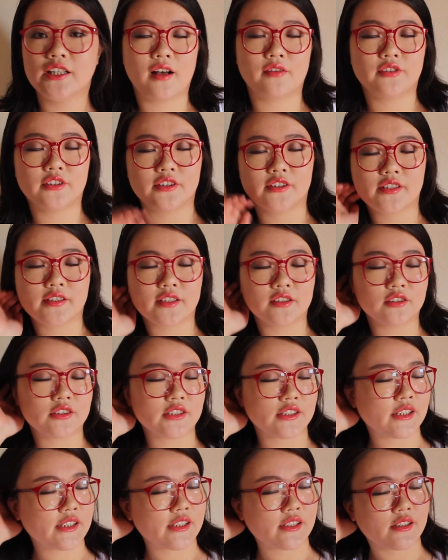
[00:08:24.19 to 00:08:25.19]
After the
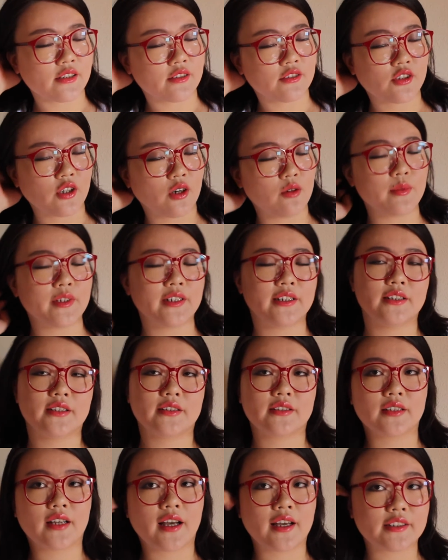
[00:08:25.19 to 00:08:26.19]
sales assistant told me
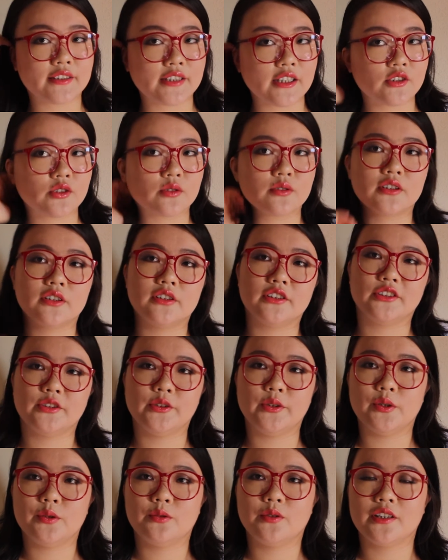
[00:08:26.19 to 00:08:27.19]
this, I said to her, you
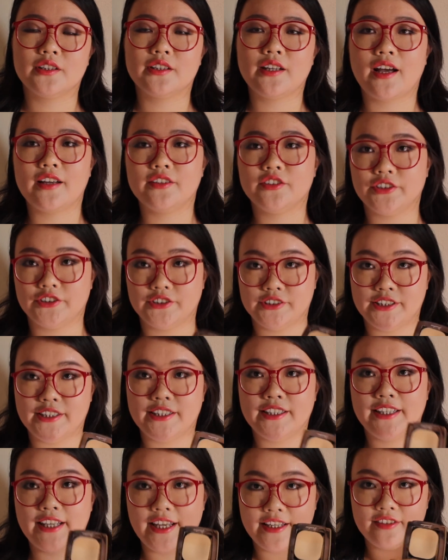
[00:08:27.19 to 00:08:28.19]
know what, I just
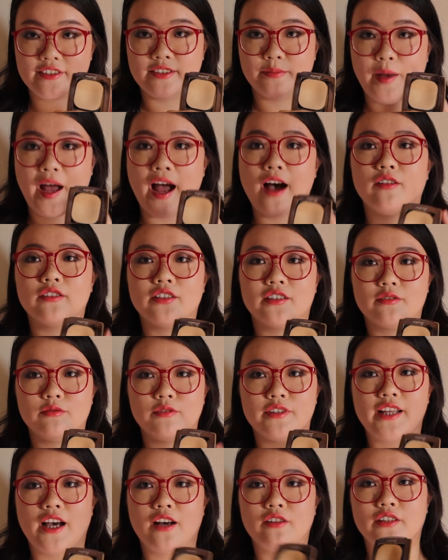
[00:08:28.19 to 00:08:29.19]
get the powder
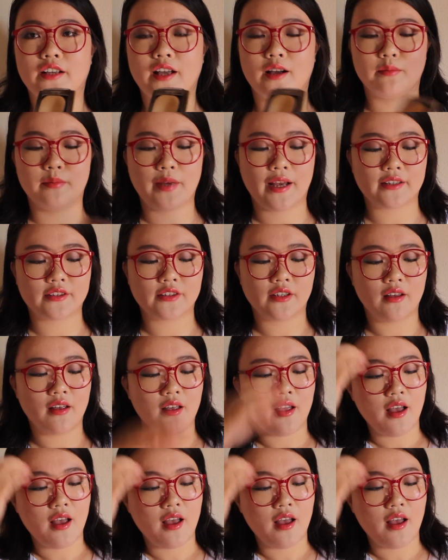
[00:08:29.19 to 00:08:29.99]
without the compact.